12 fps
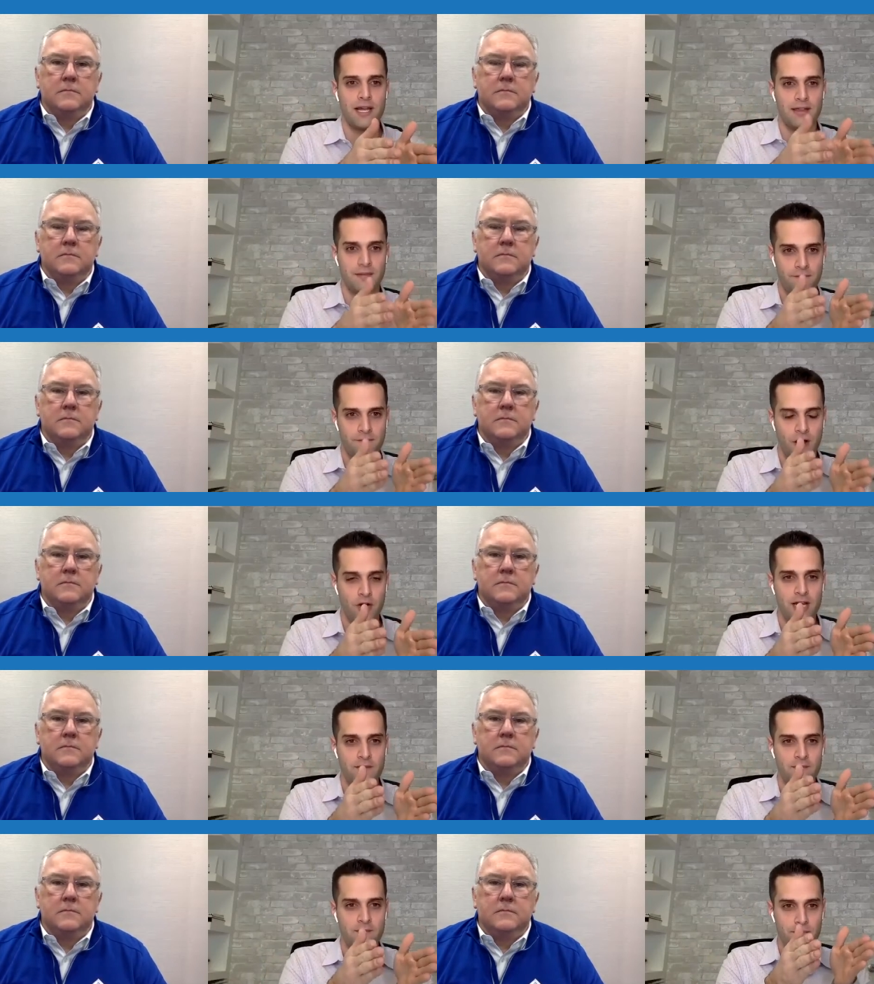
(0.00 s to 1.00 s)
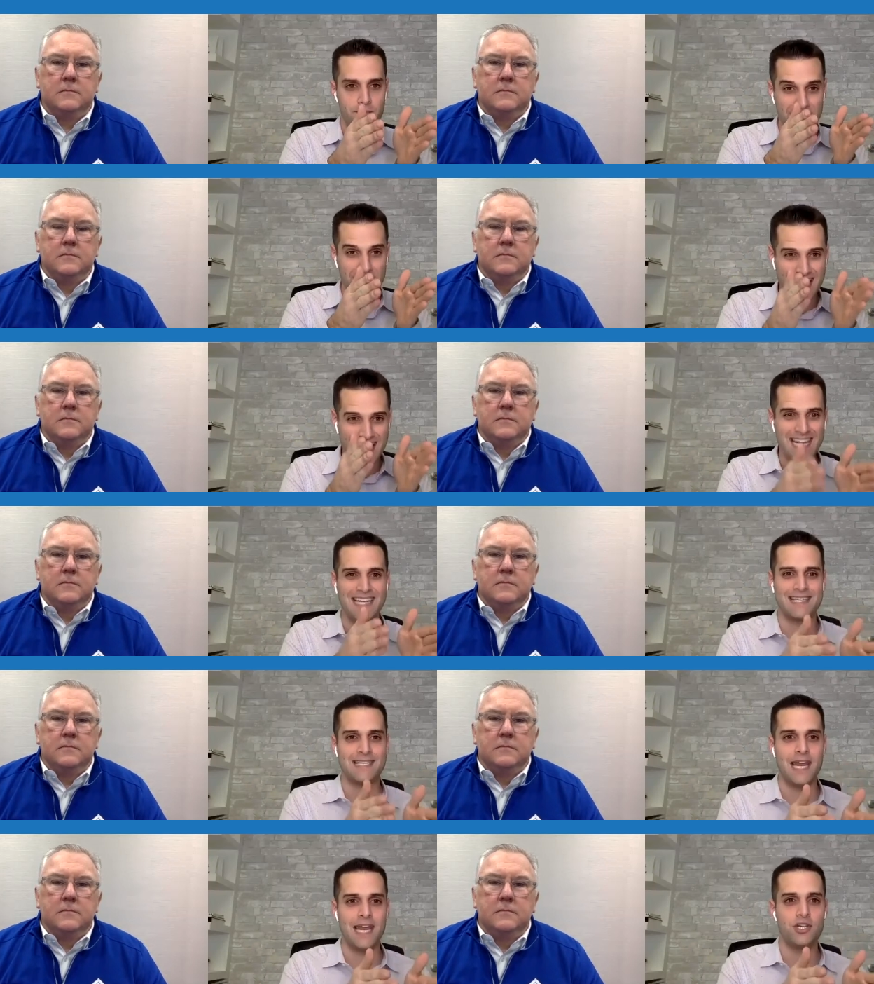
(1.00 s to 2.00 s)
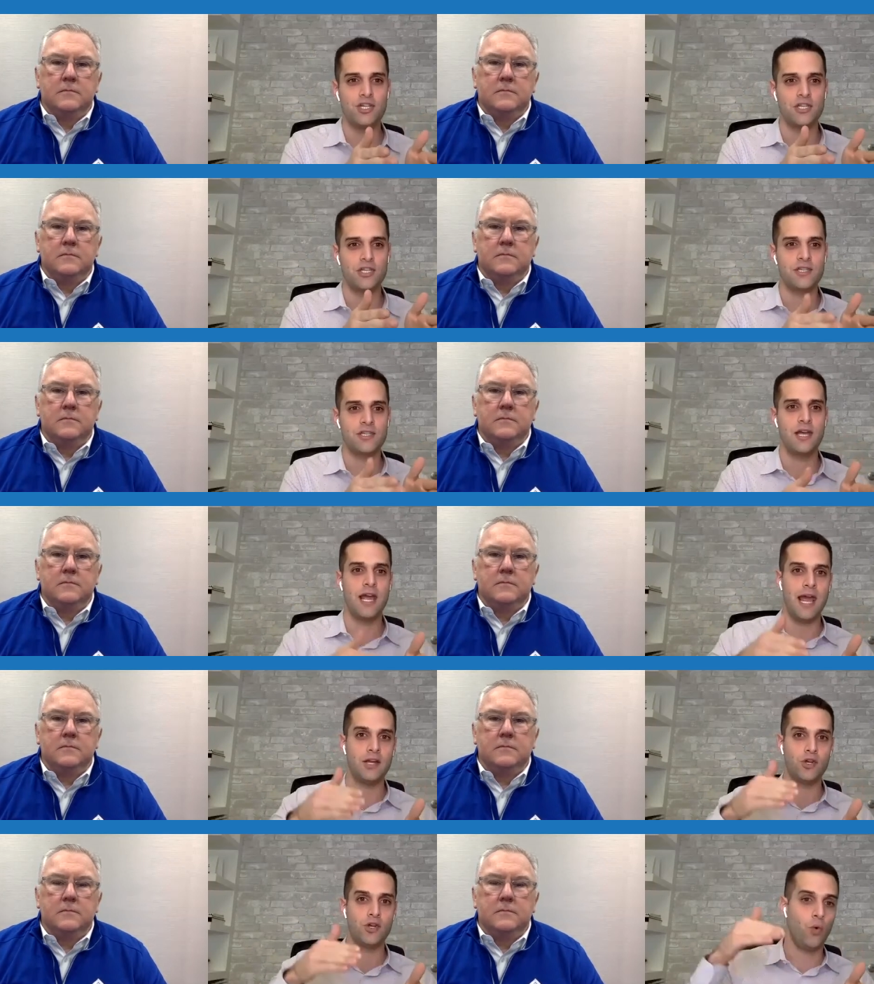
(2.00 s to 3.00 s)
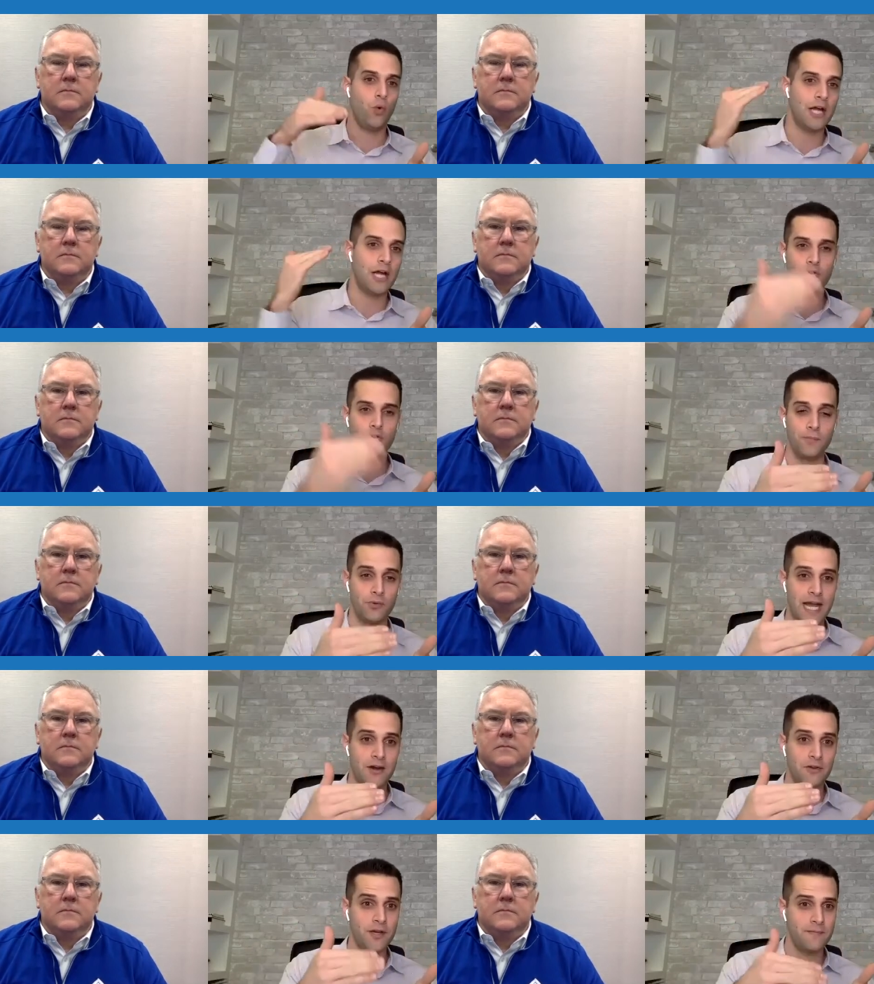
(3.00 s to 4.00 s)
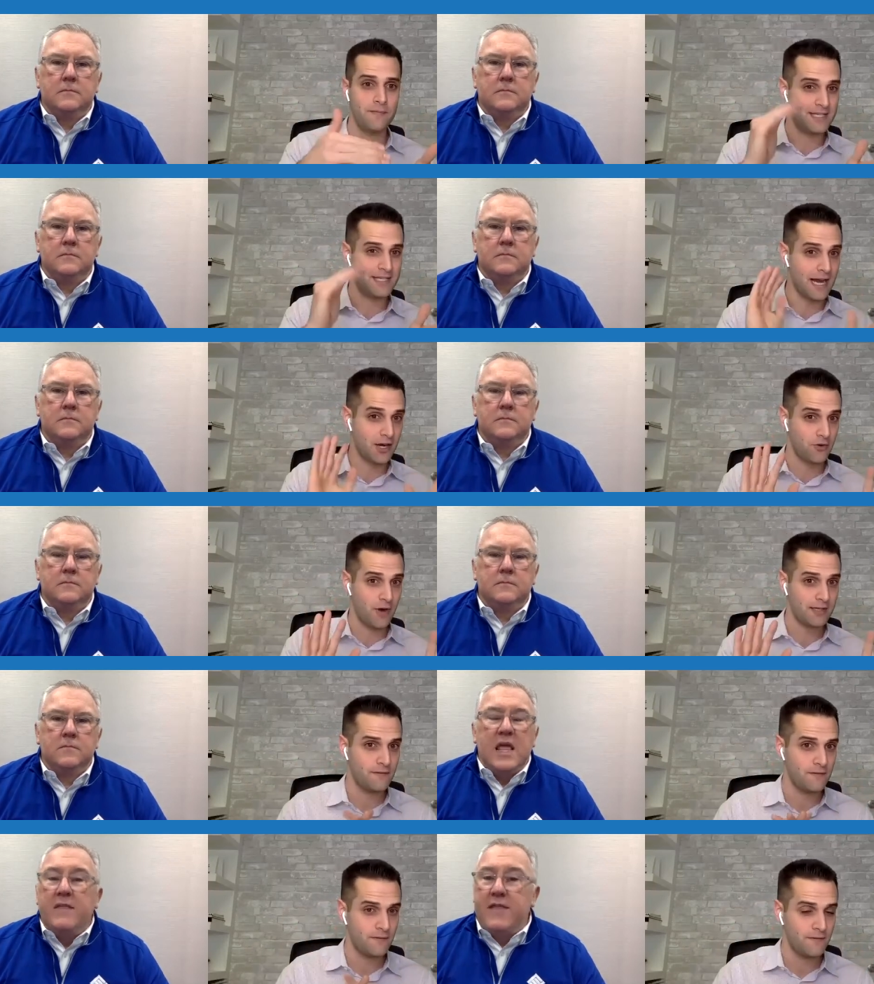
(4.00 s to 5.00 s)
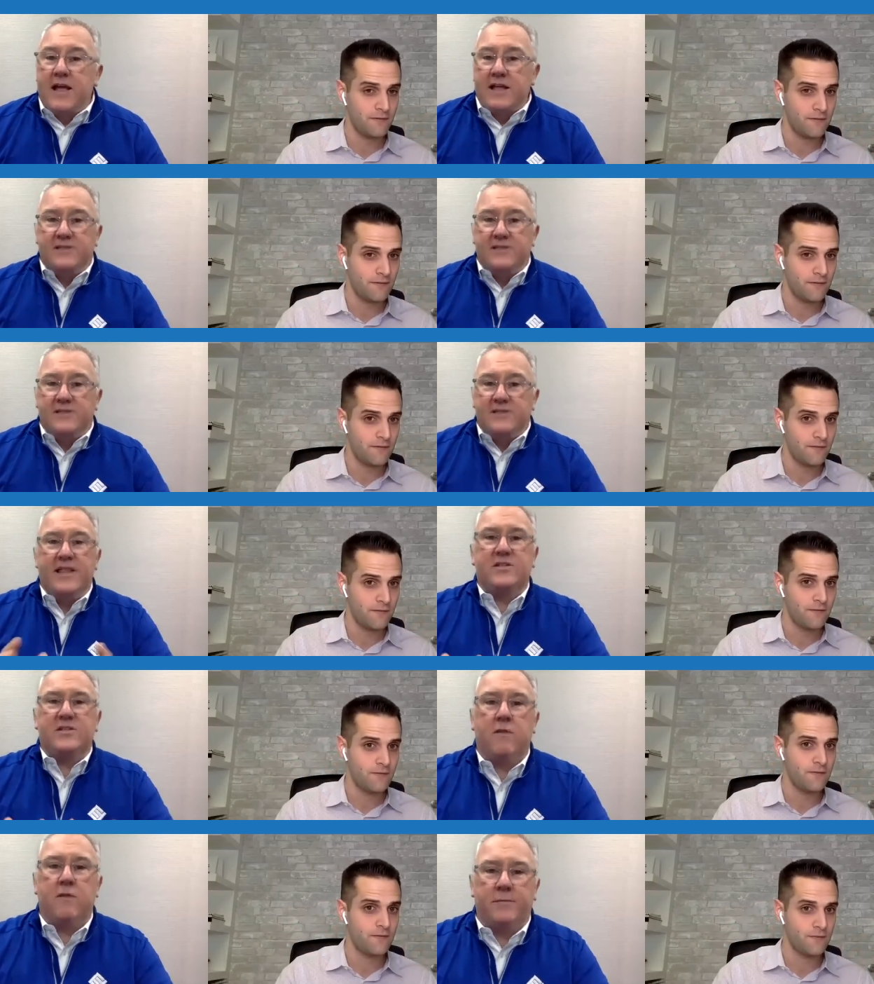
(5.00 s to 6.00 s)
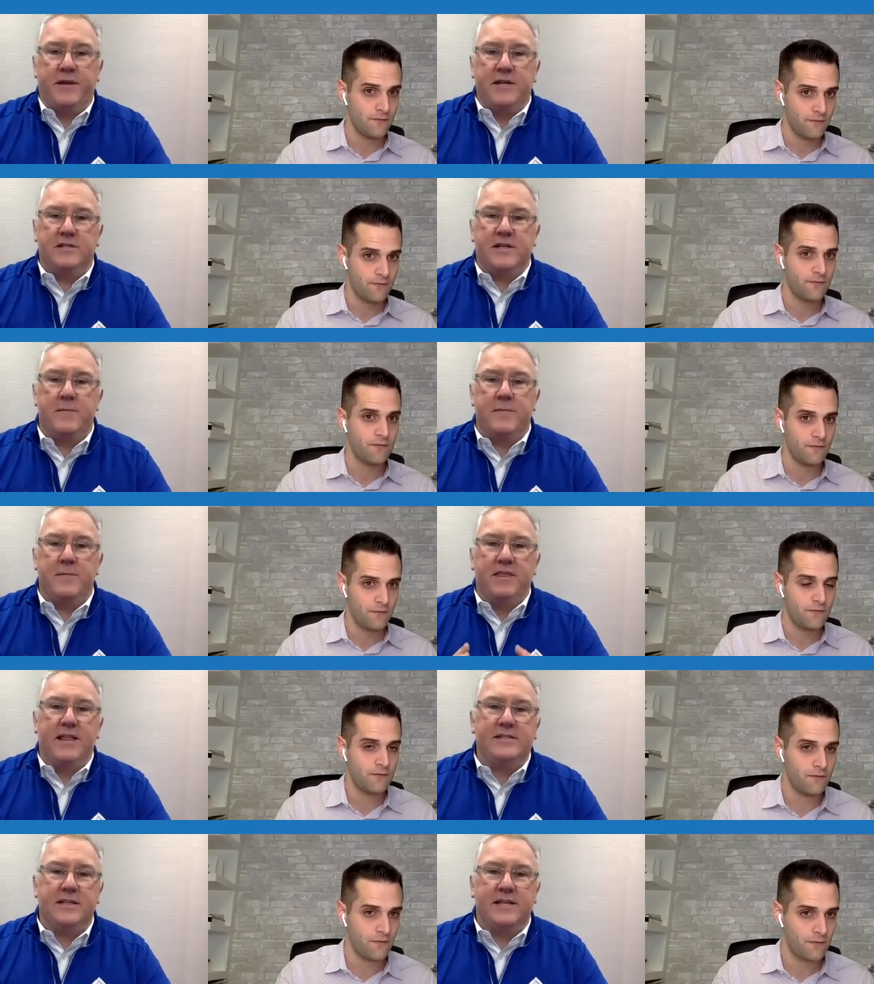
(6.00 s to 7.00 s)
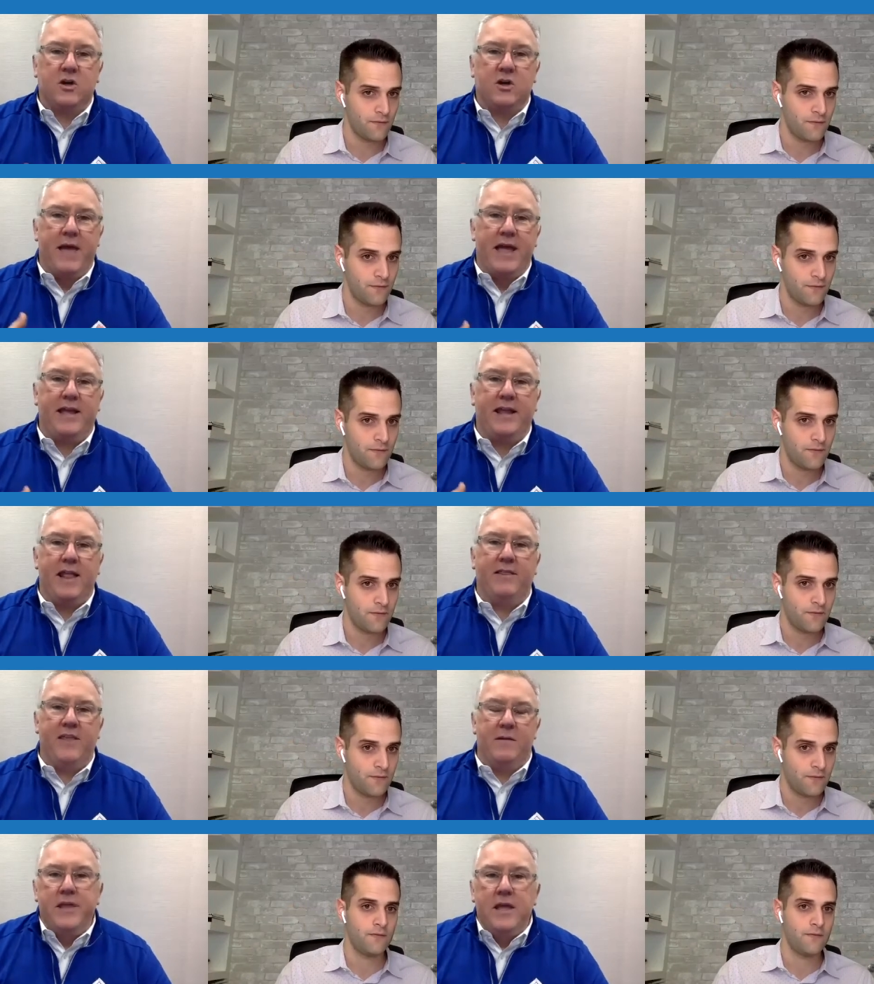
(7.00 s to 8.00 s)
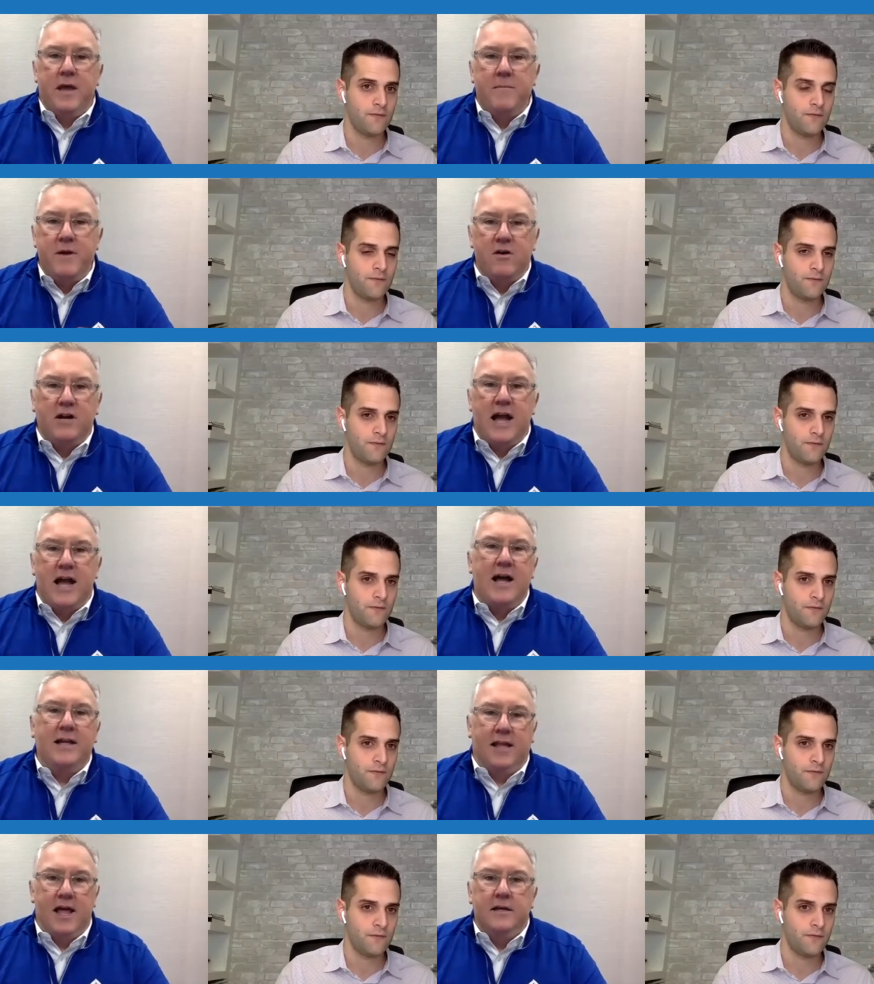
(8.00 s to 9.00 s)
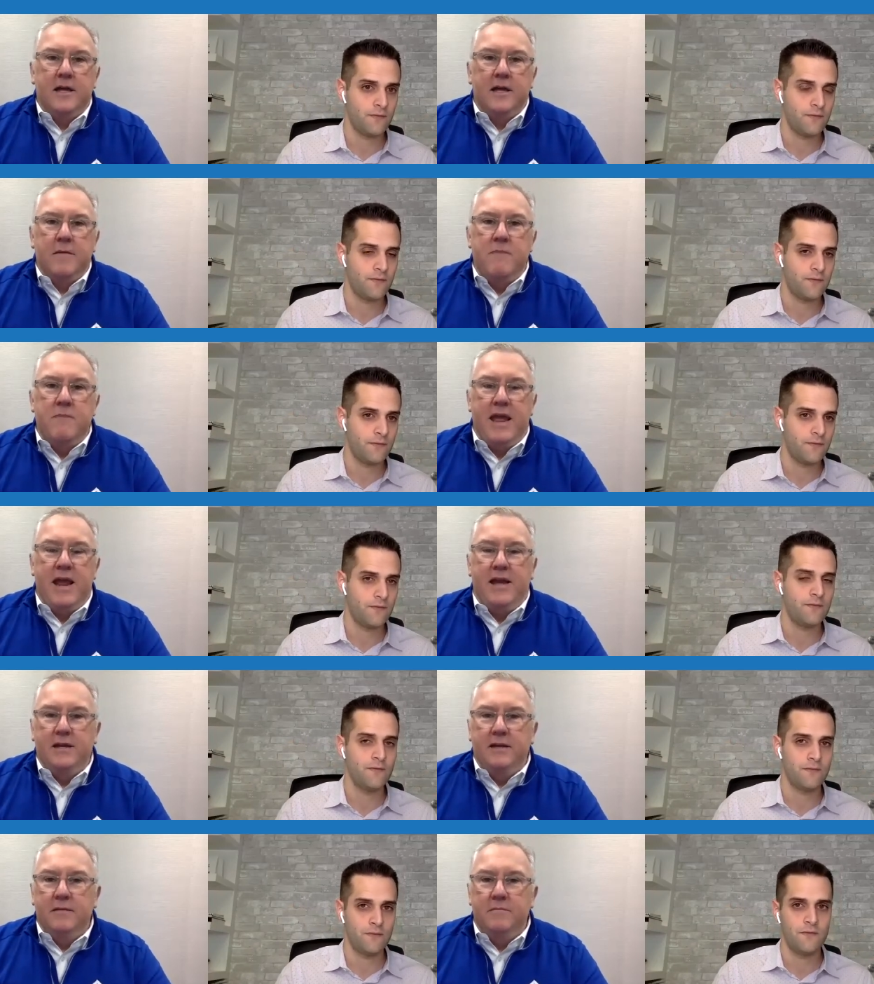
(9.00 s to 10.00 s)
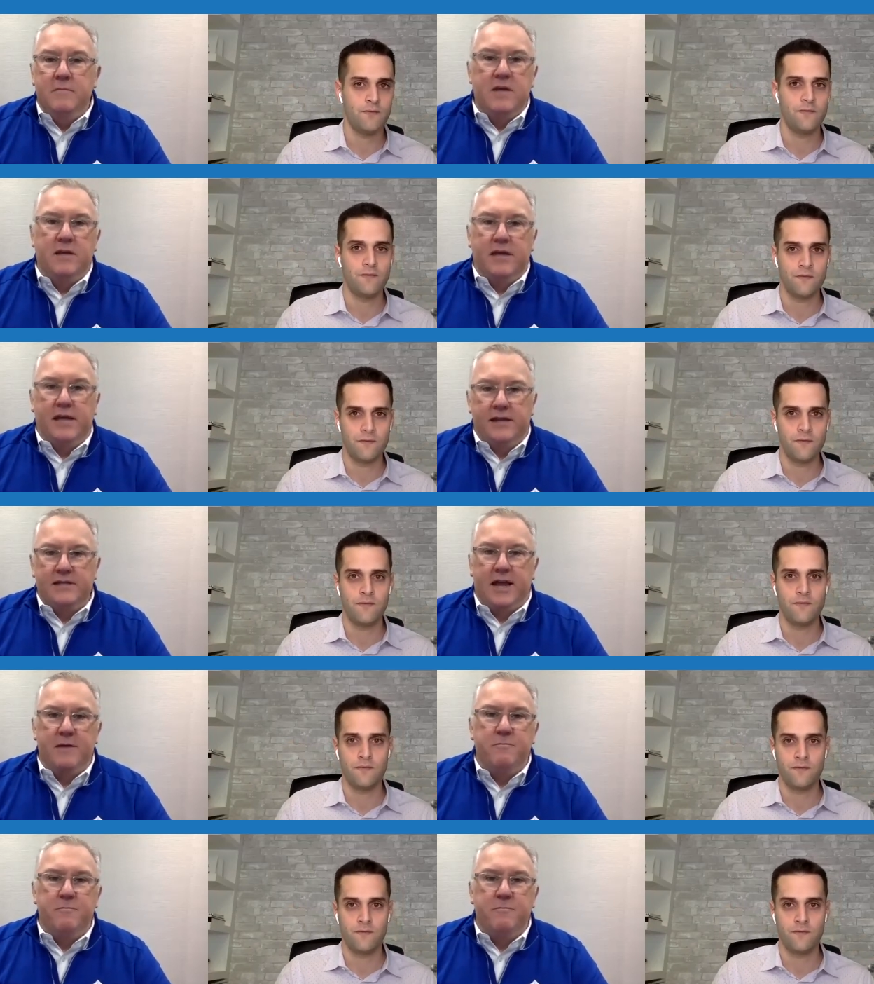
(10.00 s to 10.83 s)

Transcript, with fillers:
Speaker 1: in the very beginning stages and quadruple down on them. Is that correct? That, that's correct.
Speaker 2: Because I mean, let's let's go back and think about it. America Online made millions and